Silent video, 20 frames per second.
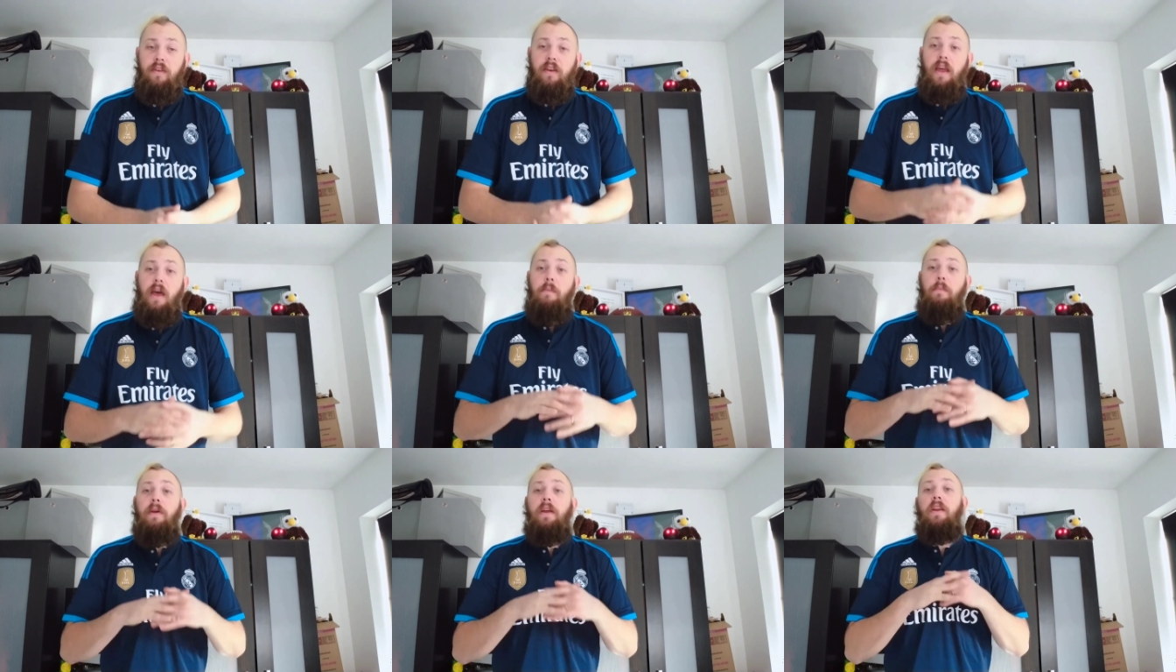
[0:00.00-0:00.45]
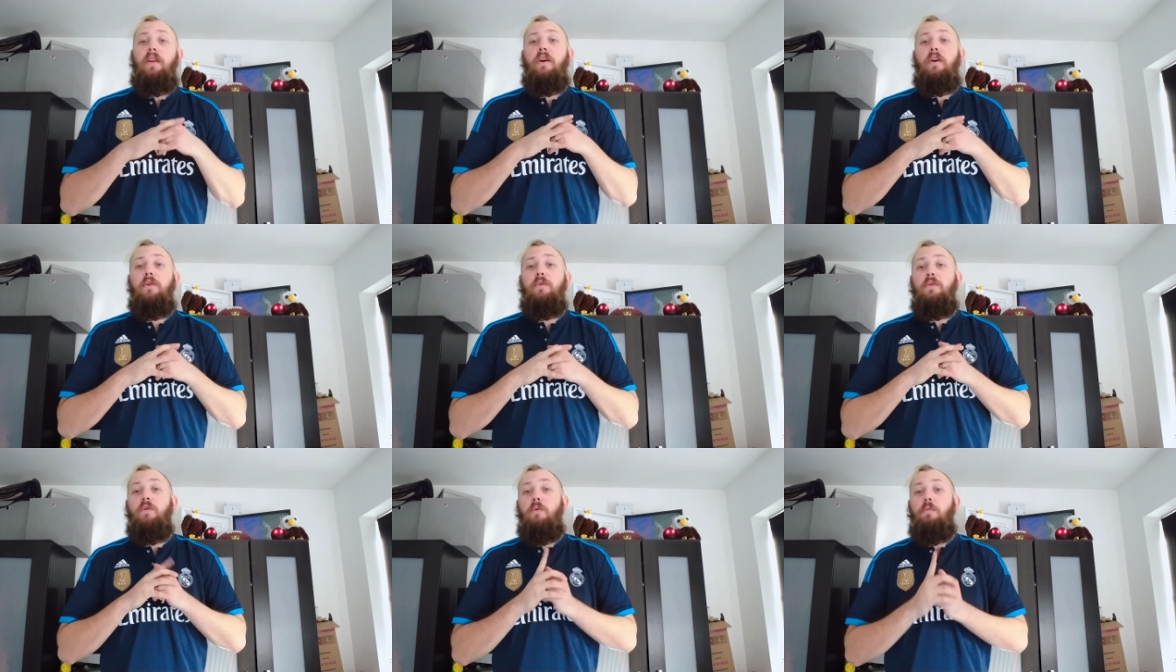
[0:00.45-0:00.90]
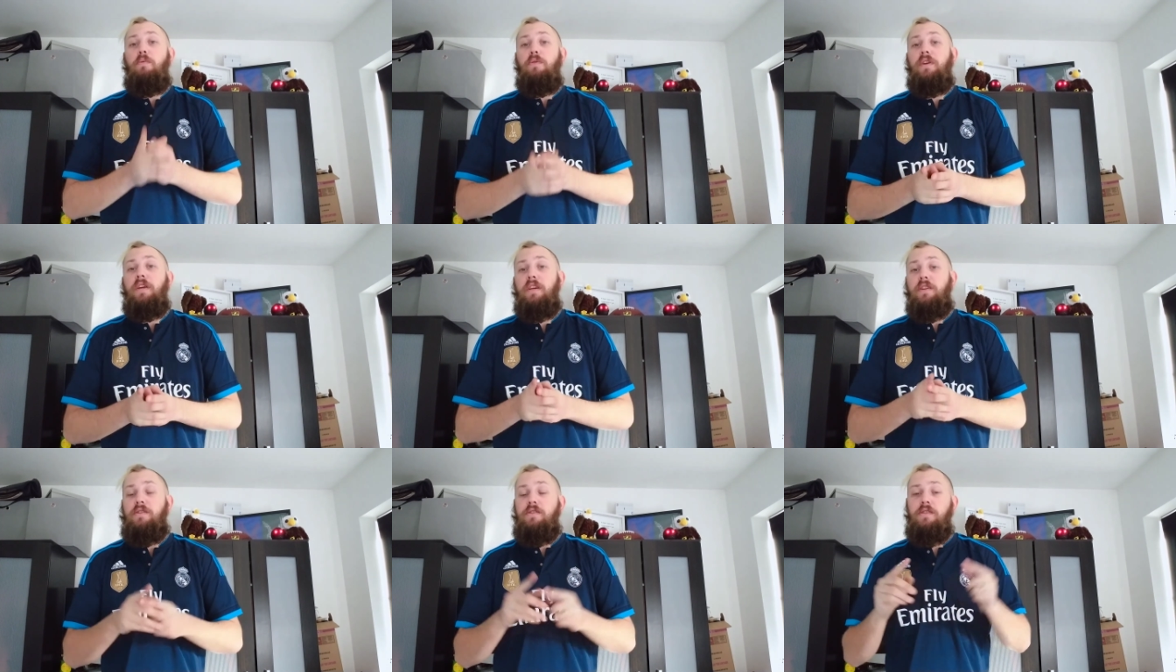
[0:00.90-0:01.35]
Let me know your
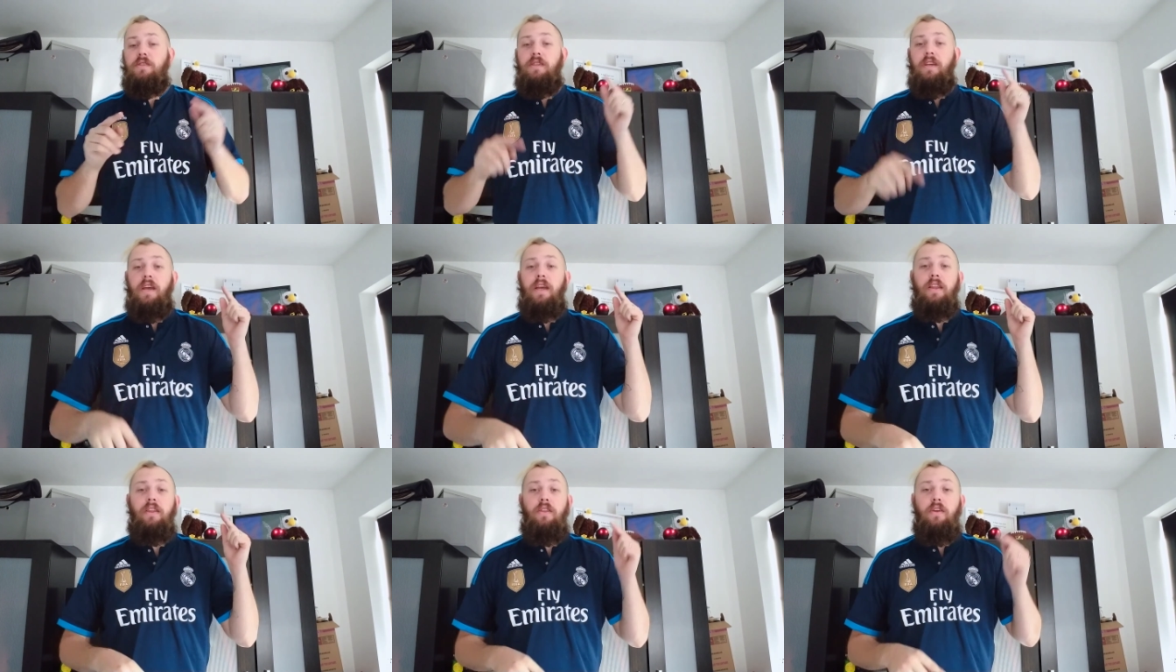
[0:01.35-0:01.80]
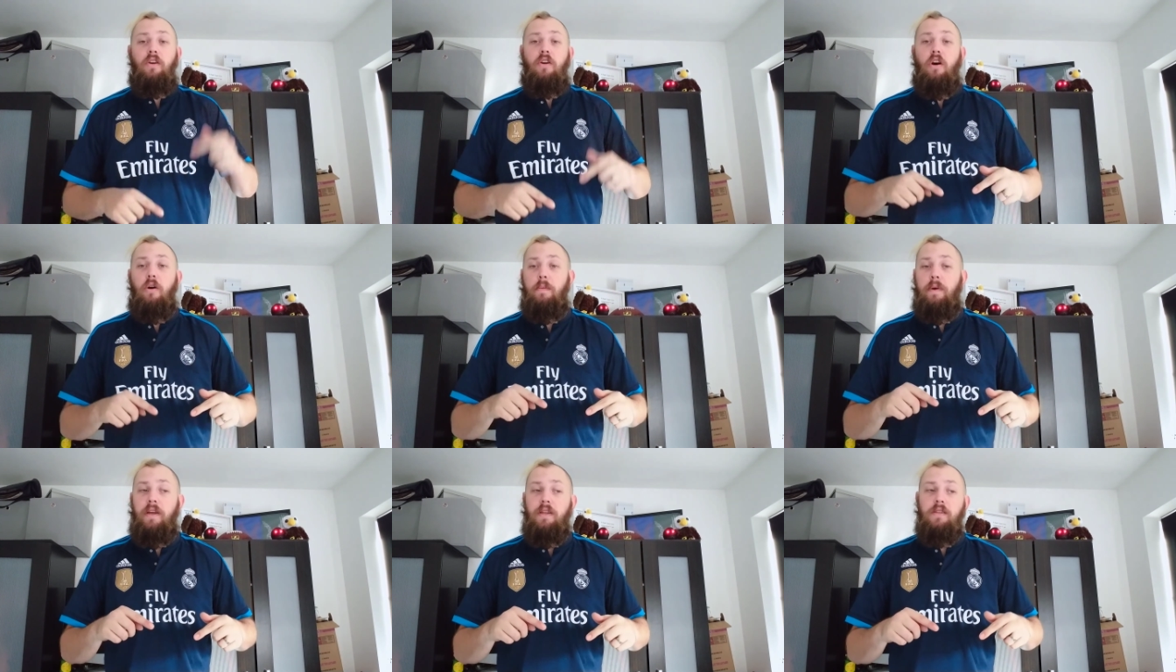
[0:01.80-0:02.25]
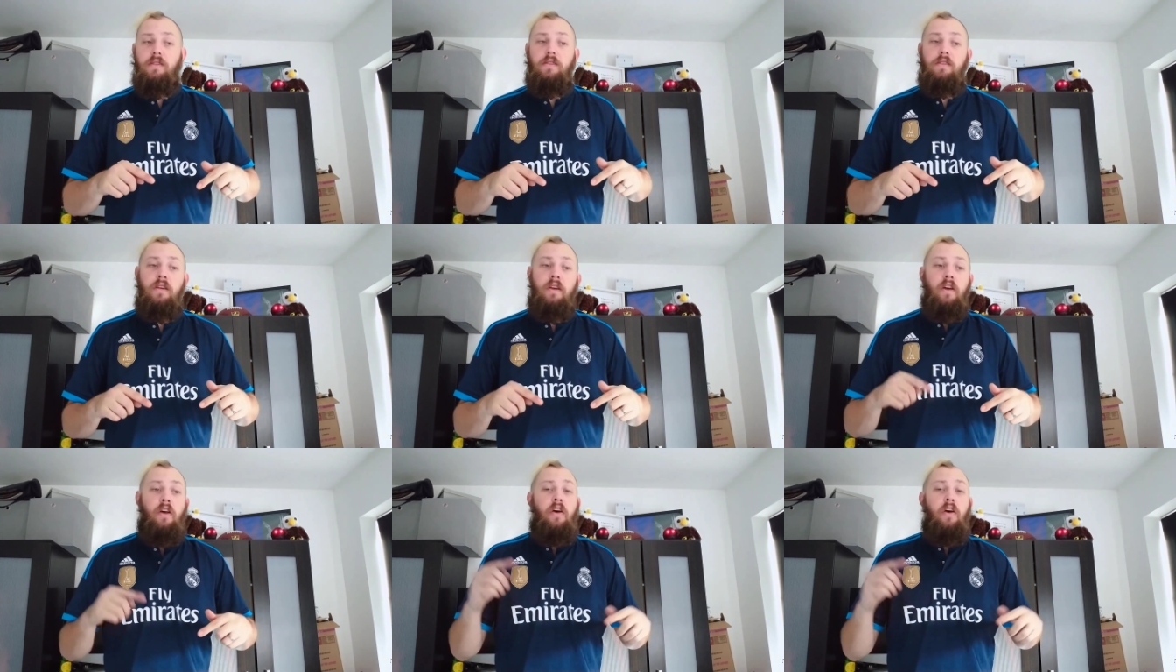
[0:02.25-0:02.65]
predictions in the comments.